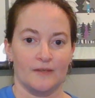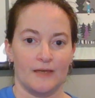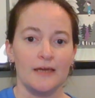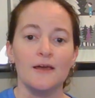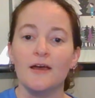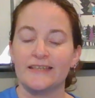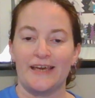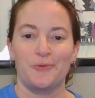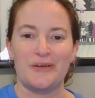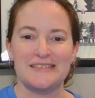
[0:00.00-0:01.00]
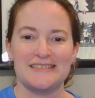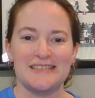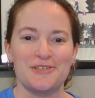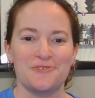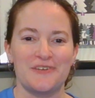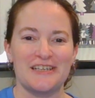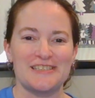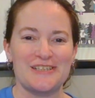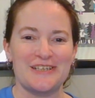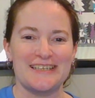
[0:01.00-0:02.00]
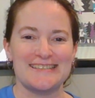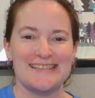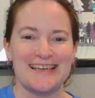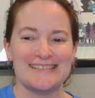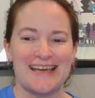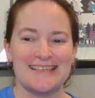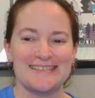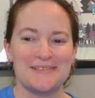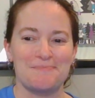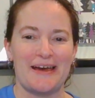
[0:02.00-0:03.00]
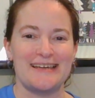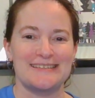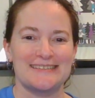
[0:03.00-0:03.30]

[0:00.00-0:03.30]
Okay. Can't wait to see your finished circuits. Thanks, guys. Bye.